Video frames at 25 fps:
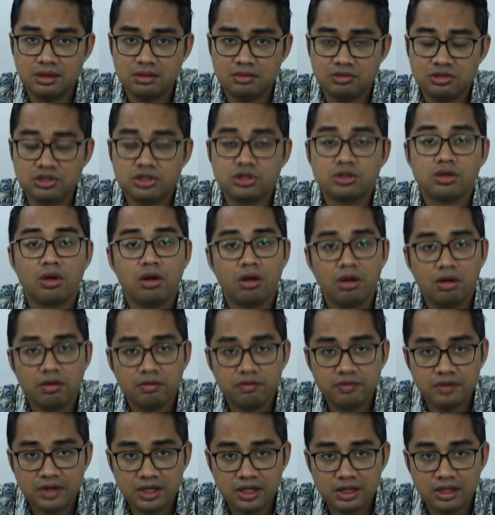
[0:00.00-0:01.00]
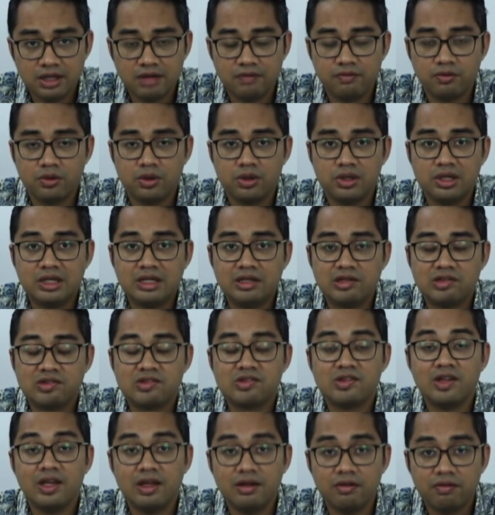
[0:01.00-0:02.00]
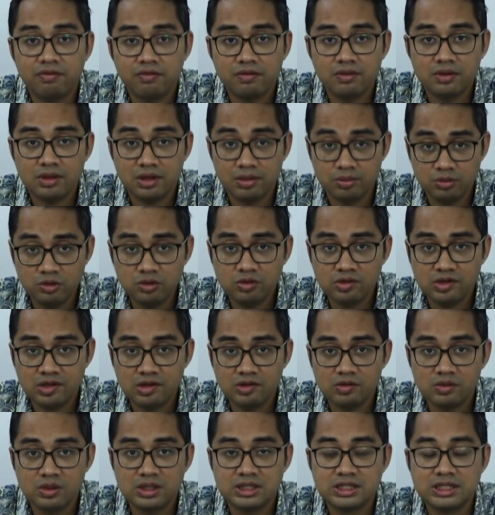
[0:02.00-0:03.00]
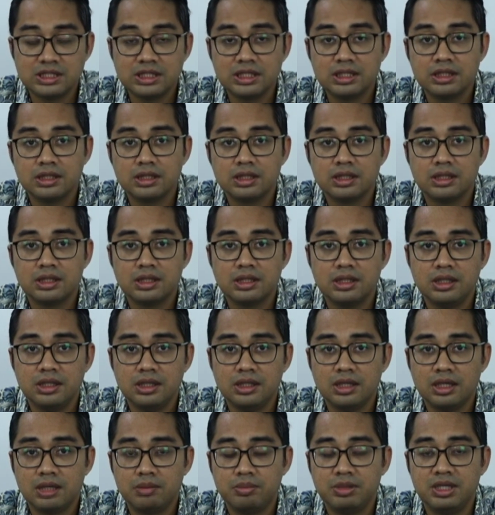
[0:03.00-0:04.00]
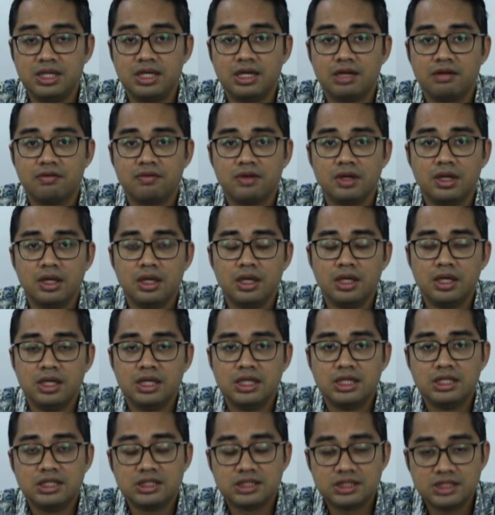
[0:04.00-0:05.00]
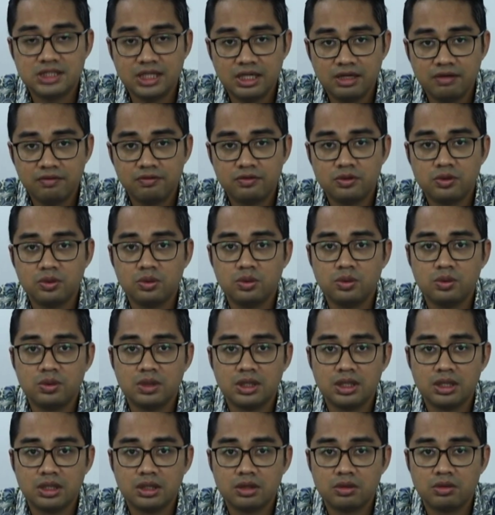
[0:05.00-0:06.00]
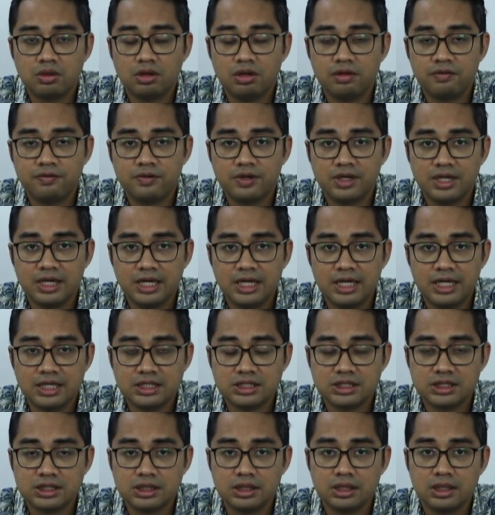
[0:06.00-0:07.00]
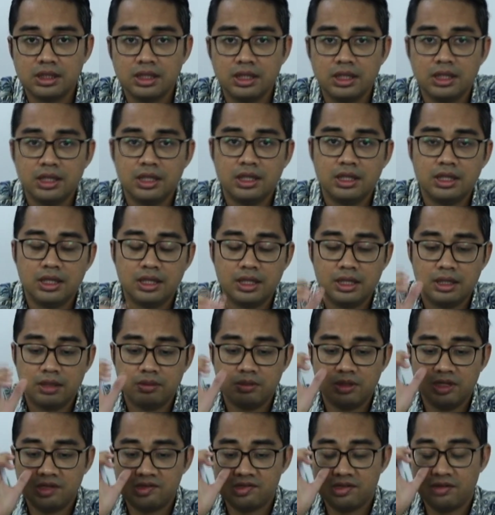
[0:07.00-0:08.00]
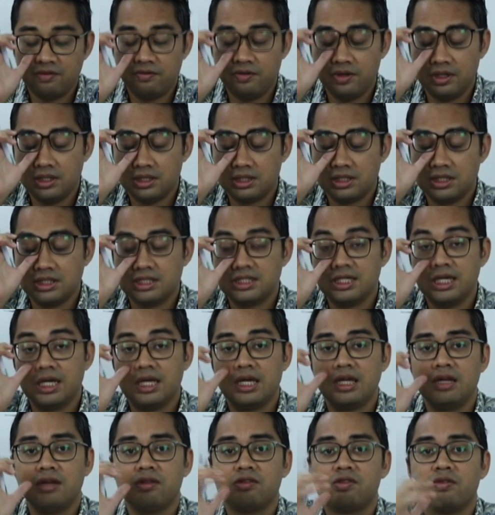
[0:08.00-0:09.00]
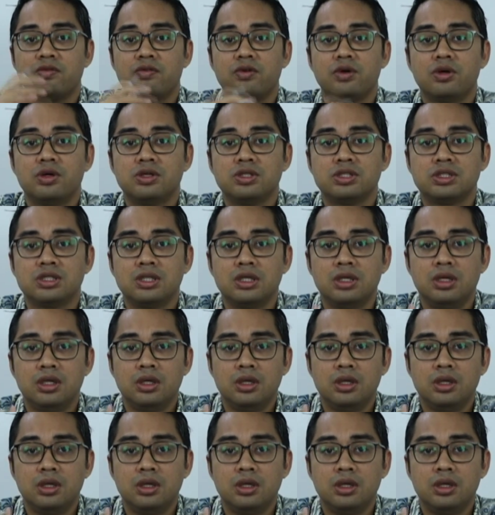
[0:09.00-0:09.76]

resolved and therefore it is safe? I'm using his words here in the PDF. It is safe to call for an election. That's the first. The second is, of course,